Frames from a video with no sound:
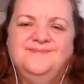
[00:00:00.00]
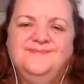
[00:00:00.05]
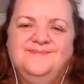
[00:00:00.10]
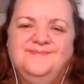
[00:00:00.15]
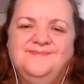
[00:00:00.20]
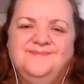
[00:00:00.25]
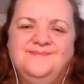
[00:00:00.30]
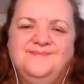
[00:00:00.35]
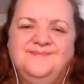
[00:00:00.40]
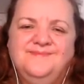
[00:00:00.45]

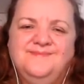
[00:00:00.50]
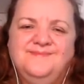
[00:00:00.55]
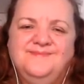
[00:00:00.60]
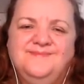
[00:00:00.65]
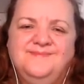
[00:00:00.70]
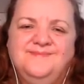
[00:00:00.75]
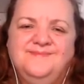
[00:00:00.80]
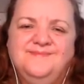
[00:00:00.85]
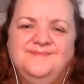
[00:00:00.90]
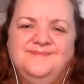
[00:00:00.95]

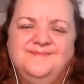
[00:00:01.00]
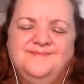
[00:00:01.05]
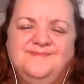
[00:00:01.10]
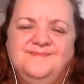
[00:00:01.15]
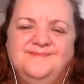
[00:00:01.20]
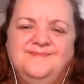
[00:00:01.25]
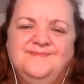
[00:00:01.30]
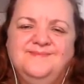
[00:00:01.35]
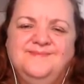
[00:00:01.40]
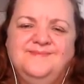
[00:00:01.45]

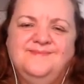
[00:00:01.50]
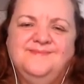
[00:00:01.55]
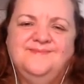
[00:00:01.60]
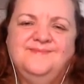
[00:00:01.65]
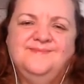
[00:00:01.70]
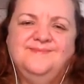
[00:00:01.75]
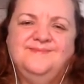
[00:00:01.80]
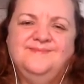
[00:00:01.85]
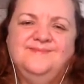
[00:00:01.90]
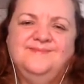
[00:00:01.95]

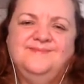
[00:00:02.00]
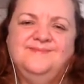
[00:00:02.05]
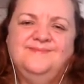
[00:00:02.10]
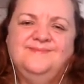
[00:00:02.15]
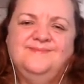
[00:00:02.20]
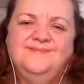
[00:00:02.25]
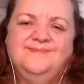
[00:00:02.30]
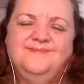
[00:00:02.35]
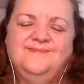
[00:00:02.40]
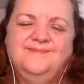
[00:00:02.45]

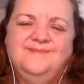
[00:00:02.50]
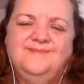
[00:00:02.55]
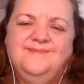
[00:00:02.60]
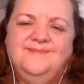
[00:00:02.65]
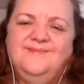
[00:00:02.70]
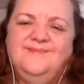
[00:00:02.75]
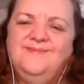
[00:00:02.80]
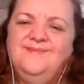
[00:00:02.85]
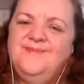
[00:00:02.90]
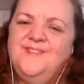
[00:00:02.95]

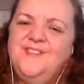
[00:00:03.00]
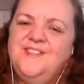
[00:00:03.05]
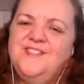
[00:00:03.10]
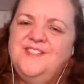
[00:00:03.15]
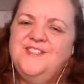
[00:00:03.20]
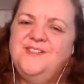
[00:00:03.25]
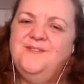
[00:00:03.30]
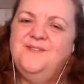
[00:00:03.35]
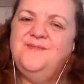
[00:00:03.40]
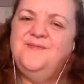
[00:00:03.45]

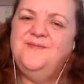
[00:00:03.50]
[no speech]